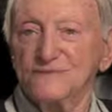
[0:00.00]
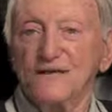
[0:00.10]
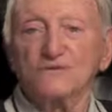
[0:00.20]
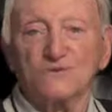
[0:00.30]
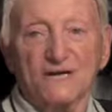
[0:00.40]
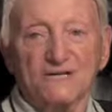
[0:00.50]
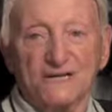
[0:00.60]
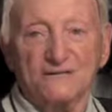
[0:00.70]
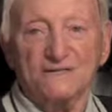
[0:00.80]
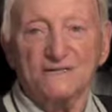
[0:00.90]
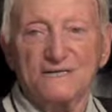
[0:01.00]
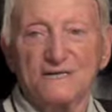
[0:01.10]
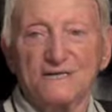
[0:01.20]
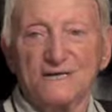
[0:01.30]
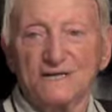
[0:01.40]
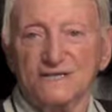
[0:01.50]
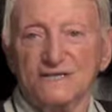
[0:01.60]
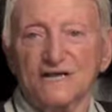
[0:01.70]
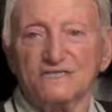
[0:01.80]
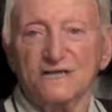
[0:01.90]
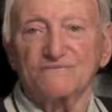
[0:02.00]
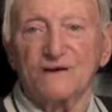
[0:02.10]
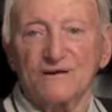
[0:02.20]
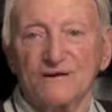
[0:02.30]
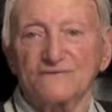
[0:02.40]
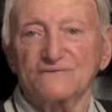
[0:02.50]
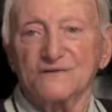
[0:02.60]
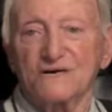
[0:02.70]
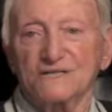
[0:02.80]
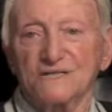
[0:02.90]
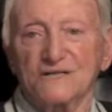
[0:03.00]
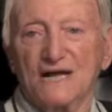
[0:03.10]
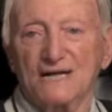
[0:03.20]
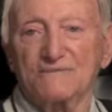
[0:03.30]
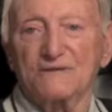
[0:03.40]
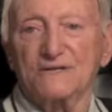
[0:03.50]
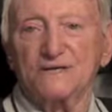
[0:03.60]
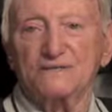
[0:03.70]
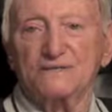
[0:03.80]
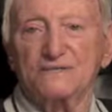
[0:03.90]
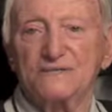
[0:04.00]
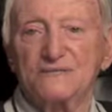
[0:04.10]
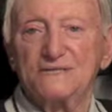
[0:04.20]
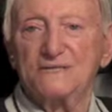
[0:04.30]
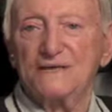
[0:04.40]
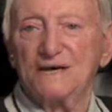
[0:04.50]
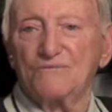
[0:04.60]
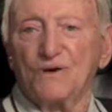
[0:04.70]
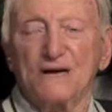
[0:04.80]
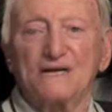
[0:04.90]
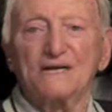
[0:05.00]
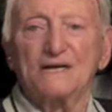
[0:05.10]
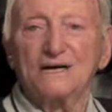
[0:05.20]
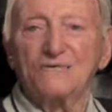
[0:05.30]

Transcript: And that's what I did. And I think that saved my life. Other than that, I'd been killed. Absolutely.